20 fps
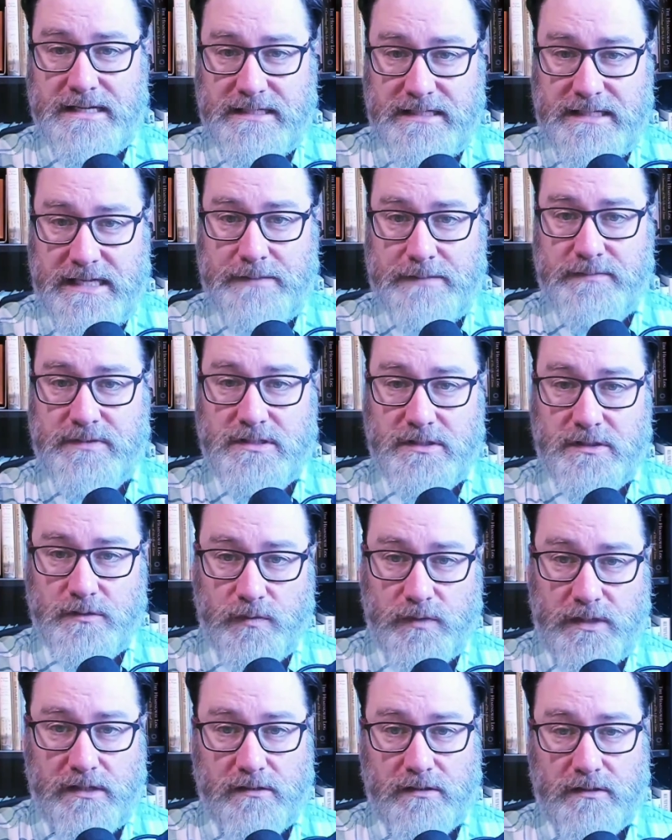keeps the
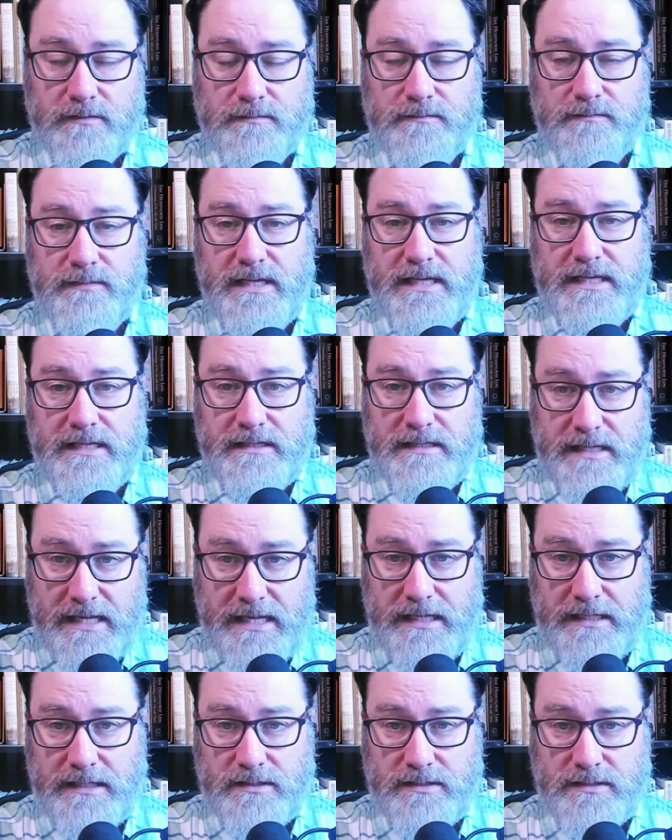reader
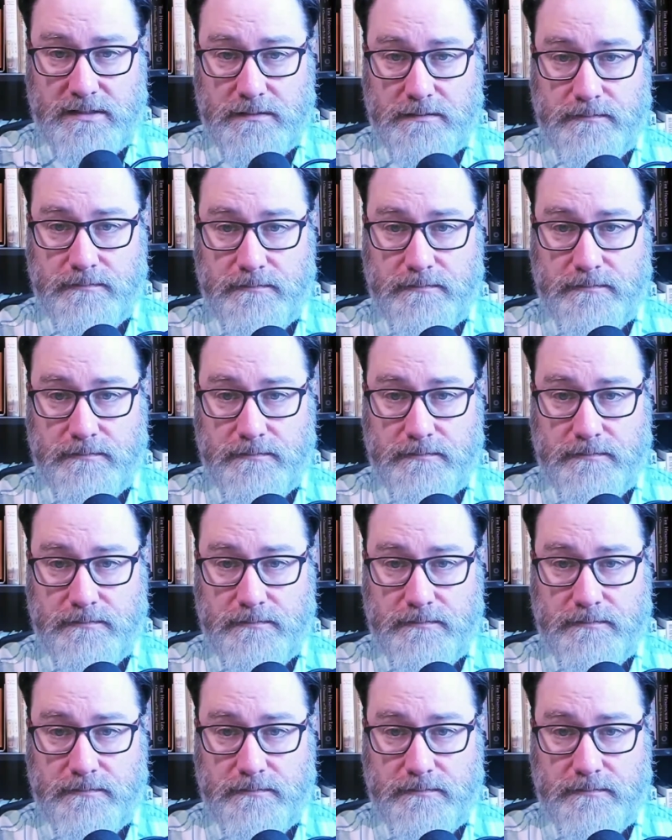engaged.